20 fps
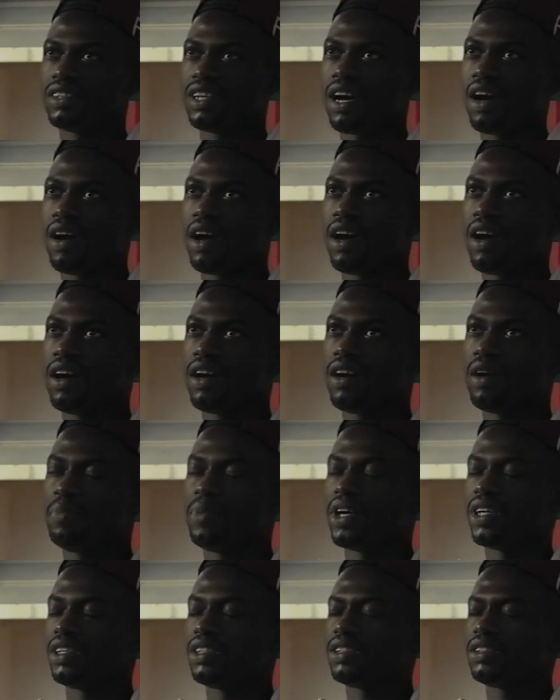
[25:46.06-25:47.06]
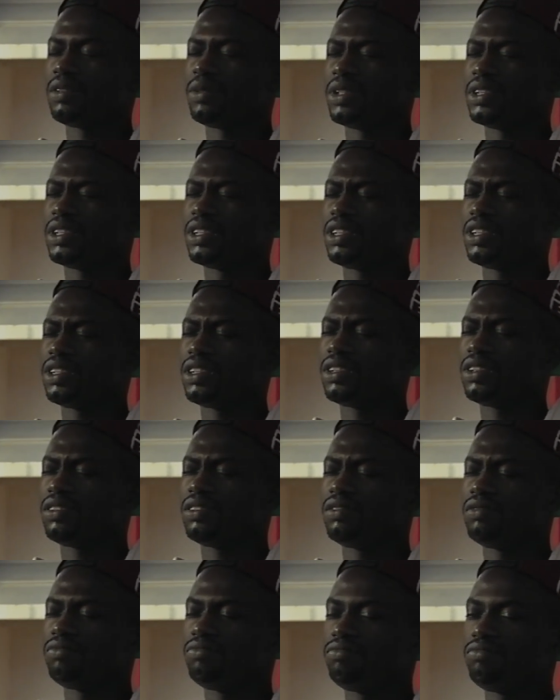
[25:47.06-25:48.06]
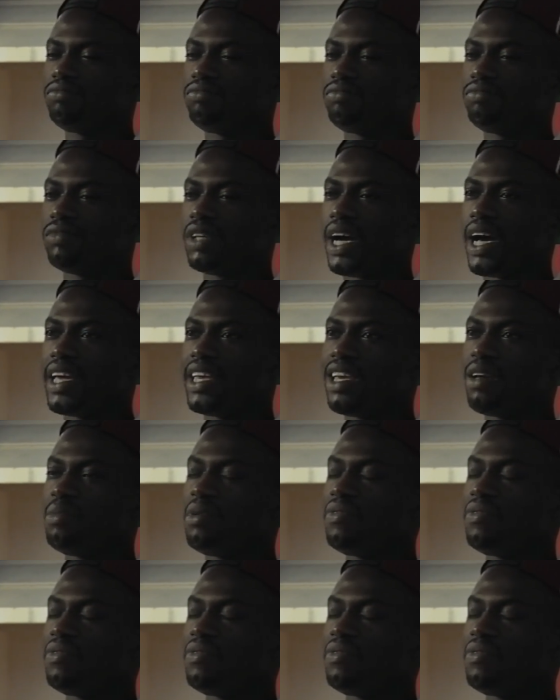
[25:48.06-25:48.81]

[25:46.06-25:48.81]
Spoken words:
apparently it was a year